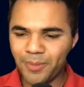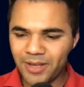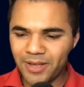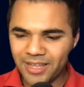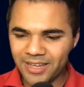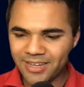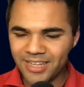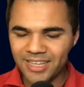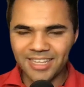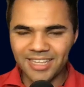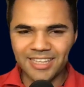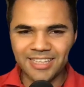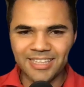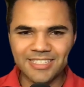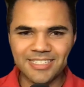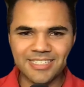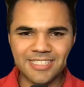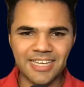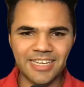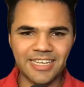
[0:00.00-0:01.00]
But the
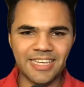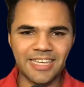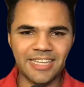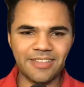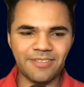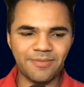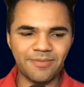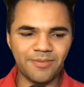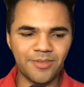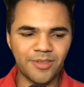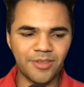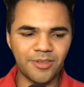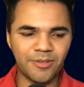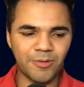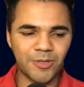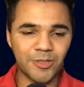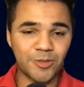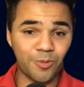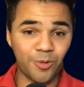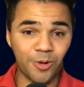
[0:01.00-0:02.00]
second
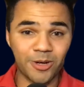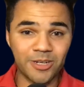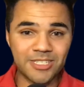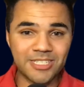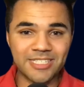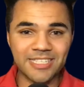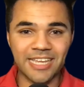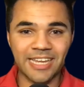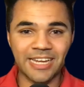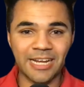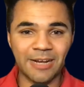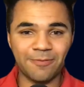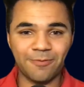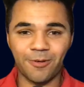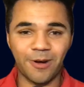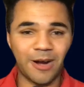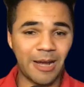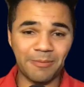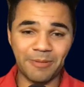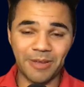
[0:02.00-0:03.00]
was worth staying up
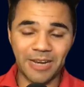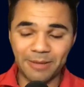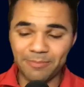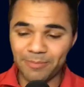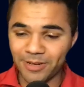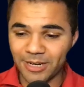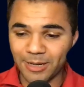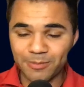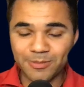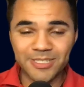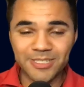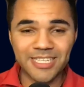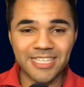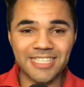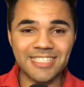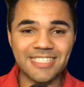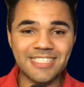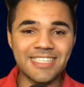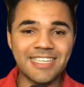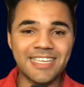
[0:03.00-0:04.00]
for. I mean, I've been up
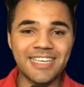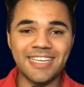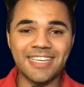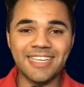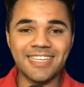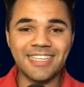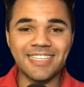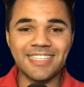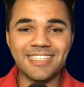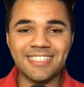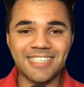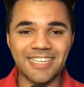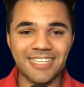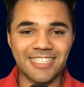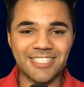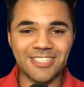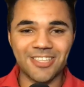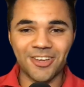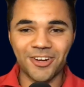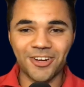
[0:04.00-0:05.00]
since
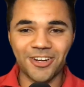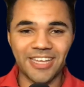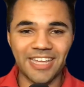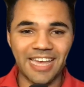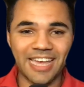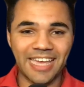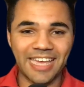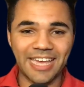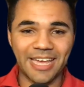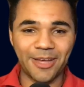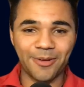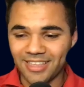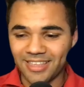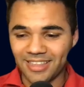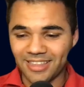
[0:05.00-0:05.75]
6:30 a.m.